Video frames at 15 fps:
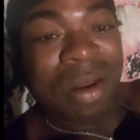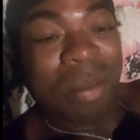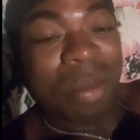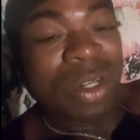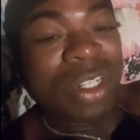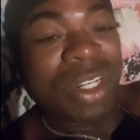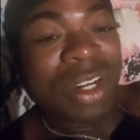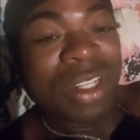
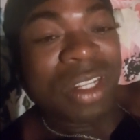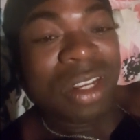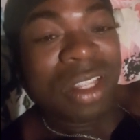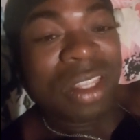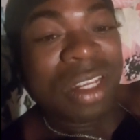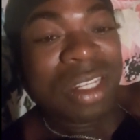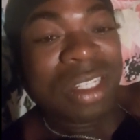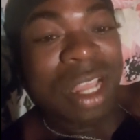Majority of the
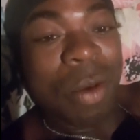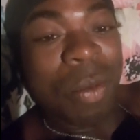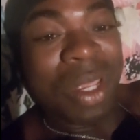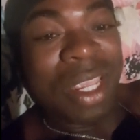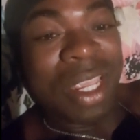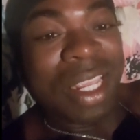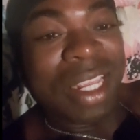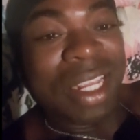things that
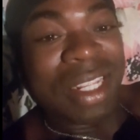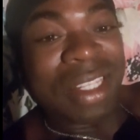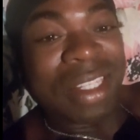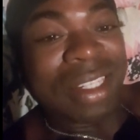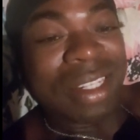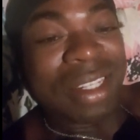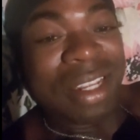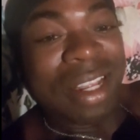we
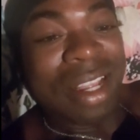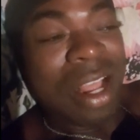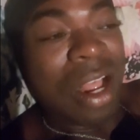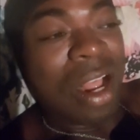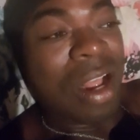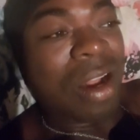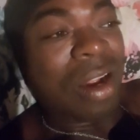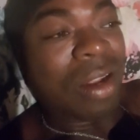eat
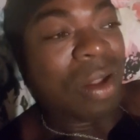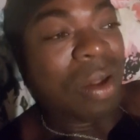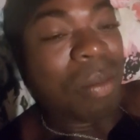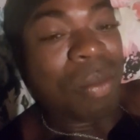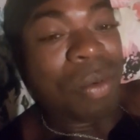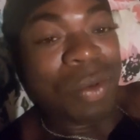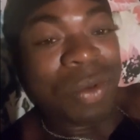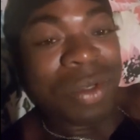are
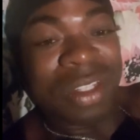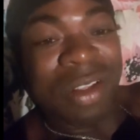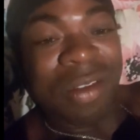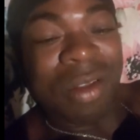composed